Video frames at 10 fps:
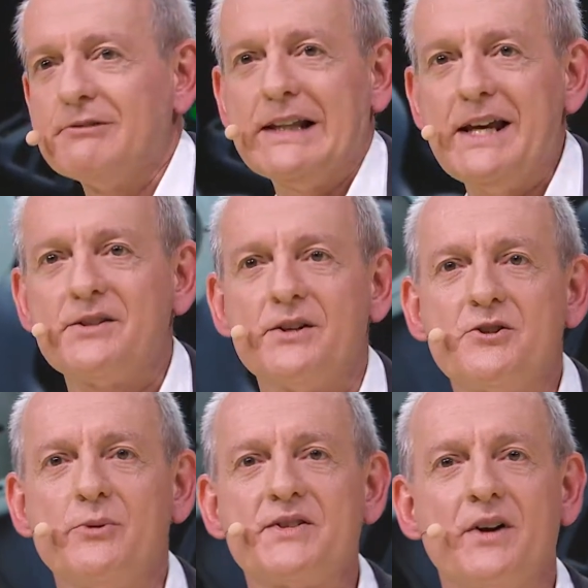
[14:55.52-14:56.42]
related
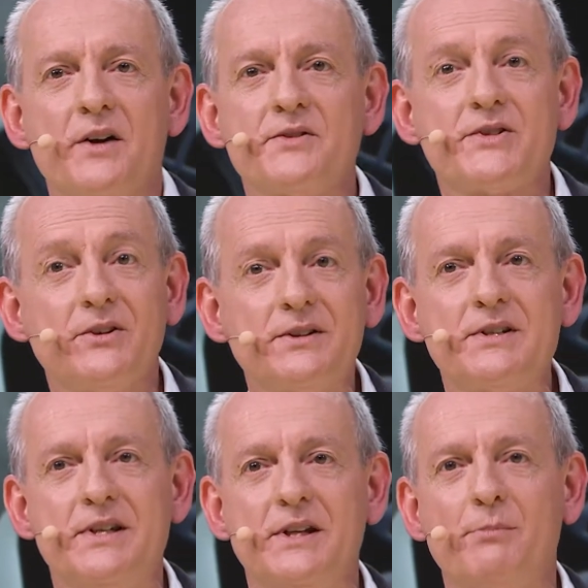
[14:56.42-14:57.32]
to its
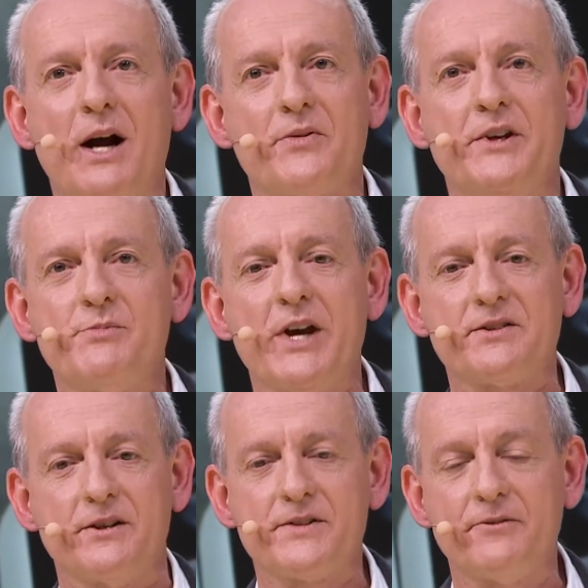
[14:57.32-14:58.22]
uncertainty about the
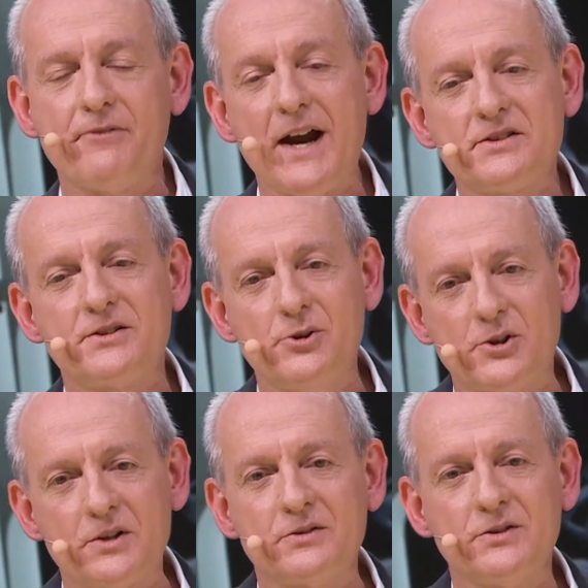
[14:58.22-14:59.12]
objectives. In fact, you
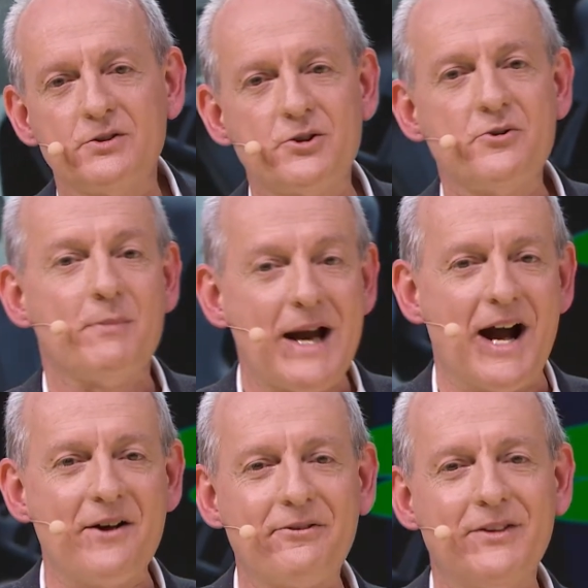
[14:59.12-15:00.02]
can do the
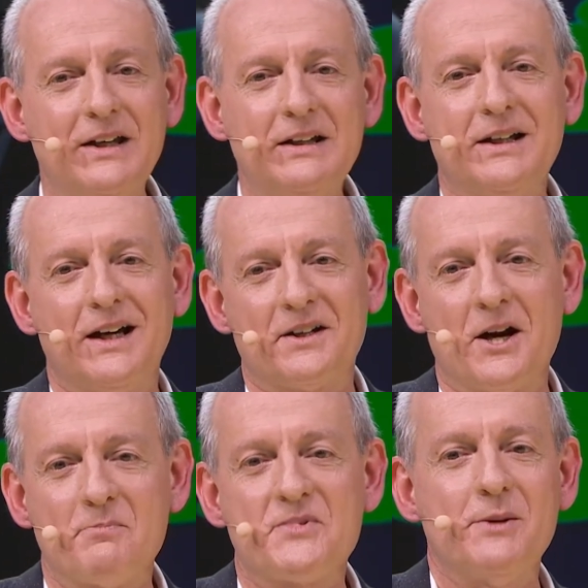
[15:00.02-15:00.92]
math, and I'm